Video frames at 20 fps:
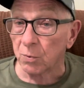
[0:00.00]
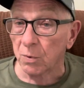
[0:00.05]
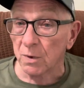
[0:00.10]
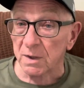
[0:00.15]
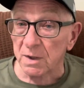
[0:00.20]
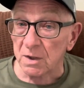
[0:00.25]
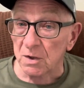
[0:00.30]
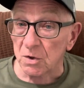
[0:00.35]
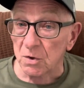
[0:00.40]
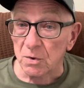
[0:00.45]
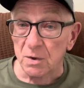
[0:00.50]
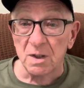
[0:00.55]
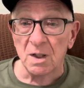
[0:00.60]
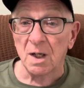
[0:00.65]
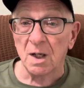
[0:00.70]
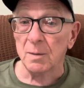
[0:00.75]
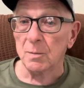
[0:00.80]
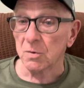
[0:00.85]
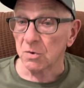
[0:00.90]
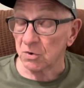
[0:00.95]
What did he do? He
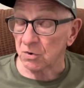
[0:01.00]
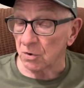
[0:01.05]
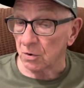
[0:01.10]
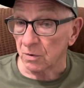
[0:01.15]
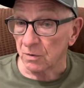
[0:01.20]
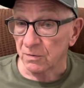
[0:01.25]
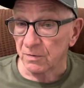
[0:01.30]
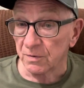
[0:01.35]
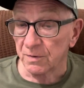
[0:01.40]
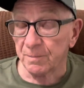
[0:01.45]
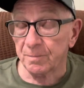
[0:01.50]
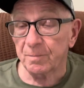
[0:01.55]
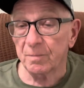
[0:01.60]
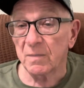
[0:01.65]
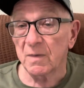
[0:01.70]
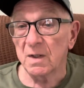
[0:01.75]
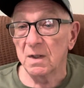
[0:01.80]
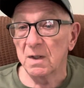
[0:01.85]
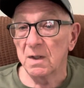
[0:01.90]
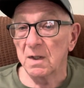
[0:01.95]
came to serve.
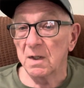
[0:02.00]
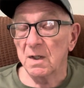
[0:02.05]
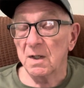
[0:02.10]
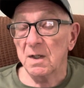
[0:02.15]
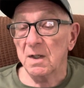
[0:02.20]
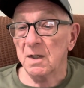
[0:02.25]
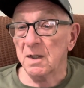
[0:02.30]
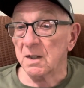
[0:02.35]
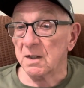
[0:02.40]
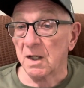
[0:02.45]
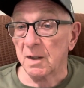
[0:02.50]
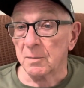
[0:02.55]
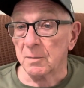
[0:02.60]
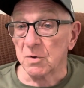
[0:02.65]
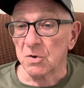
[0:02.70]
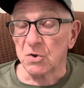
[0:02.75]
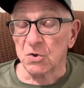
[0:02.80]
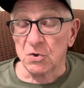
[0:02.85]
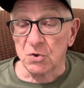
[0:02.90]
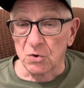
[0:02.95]
He came to
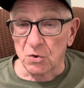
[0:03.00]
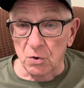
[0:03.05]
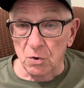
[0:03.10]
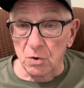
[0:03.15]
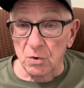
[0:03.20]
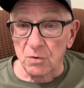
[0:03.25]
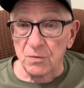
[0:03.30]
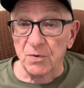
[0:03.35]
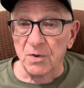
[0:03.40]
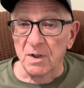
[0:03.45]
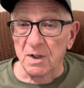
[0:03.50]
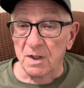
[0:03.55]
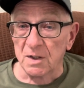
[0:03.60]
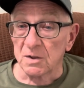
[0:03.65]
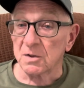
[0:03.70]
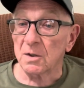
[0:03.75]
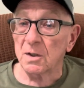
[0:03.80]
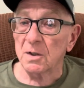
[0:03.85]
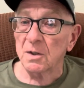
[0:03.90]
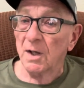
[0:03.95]
serve
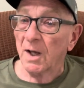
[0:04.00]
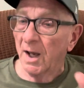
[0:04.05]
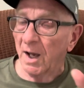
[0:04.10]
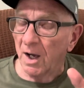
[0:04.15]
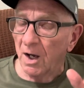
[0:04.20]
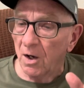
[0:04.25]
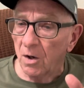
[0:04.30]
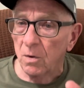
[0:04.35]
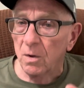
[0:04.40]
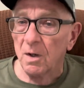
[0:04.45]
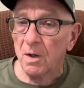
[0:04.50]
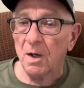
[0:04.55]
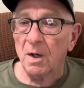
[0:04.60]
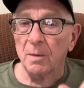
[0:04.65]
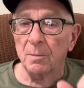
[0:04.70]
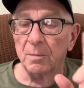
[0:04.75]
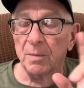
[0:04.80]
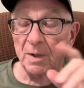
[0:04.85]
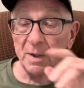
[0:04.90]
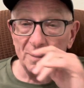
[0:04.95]
us. How?
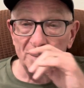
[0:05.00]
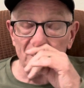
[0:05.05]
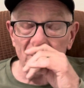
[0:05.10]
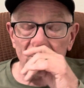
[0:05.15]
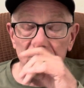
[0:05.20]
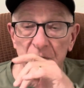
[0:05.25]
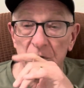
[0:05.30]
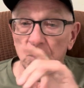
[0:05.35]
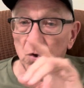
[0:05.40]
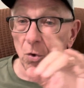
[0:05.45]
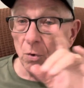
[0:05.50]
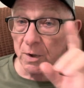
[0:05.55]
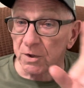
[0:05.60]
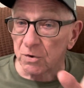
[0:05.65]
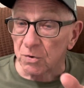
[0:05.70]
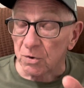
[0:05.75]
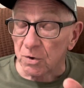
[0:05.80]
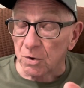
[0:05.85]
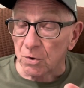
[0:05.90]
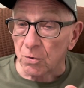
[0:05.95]
By going
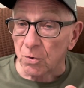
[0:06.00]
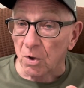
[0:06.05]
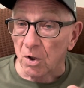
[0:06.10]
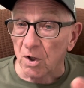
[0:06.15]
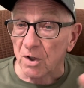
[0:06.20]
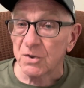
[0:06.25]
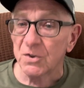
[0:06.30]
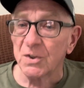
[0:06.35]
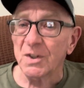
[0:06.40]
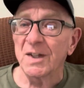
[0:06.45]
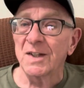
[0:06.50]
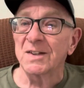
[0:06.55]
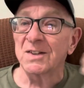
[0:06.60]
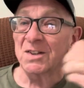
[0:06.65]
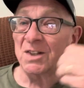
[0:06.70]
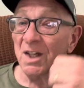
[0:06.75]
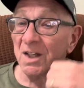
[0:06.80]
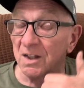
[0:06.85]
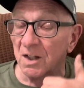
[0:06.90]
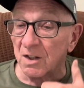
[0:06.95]
to a cross,
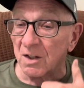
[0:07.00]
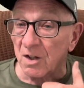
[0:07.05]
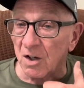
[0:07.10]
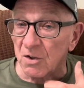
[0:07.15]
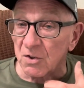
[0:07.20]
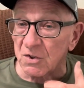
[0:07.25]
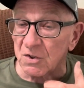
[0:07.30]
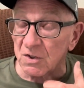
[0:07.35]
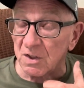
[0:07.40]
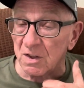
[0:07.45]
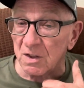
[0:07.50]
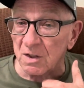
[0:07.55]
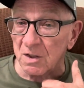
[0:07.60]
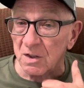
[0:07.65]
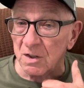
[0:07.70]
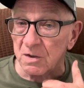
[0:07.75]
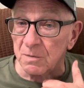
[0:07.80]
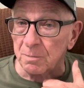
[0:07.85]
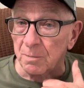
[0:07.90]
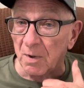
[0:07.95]
taking our sin in
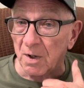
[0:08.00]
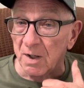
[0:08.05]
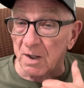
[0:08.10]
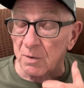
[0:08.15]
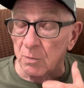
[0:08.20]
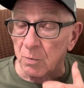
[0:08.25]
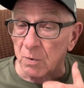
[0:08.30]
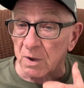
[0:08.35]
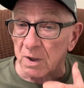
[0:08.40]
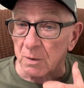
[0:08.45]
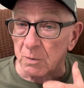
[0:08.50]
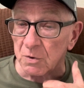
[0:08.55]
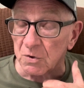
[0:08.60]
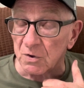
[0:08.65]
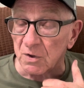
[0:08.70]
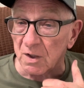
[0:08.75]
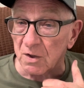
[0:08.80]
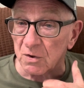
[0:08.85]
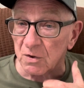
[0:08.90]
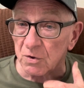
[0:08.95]
his body when he was
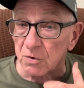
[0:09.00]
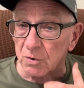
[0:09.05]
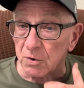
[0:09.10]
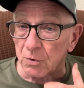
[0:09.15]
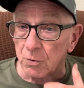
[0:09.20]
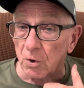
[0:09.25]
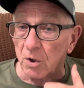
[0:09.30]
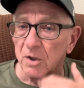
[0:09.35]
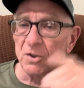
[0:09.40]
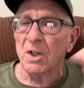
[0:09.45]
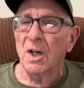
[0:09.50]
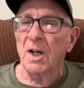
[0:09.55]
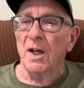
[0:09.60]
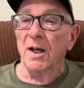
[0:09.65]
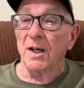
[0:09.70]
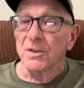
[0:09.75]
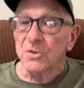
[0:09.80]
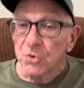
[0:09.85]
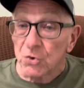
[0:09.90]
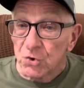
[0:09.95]
nailed to a cross,
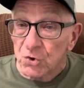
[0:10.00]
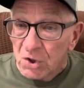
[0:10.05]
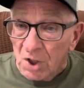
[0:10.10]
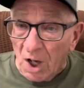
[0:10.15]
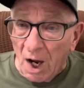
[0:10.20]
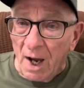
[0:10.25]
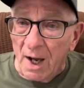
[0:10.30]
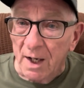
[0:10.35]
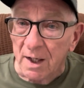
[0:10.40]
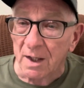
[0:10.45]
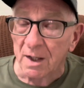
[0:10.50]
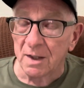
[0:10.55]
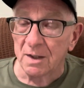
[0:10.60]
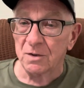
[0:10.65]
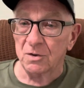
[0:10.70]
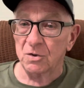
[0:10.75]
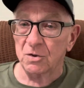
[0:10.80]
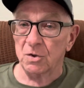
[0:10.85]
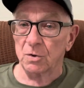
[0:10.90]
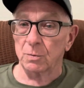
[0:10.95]
and
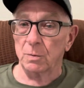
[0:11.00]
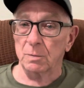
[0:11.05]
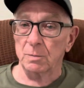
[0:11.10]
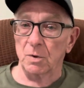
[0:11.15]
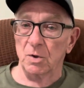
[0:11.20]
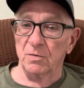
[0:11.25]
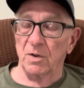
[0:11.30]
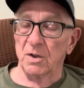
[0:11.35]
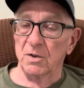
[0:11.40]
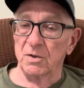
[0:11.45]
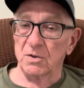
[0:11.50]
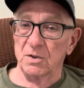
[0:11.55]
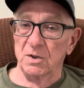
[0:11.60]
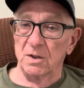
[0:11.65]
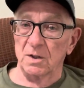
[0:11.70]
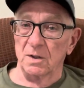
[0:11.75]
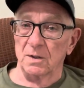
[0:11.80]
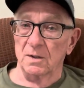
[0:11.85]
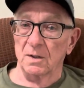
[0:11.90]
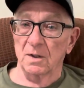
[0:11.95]
dying to remove our
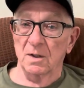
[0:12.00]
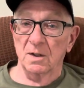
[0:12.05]
sin.